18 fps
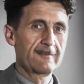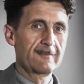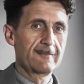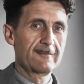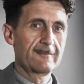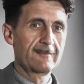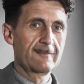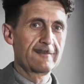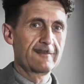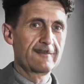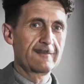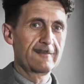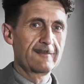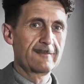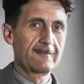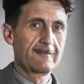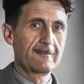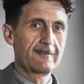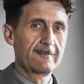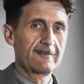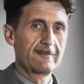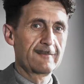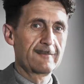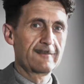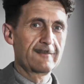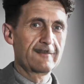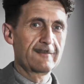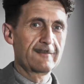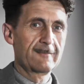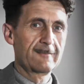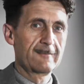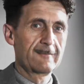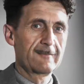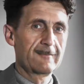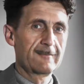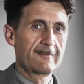
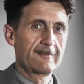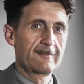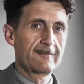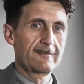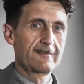Nobody speaks.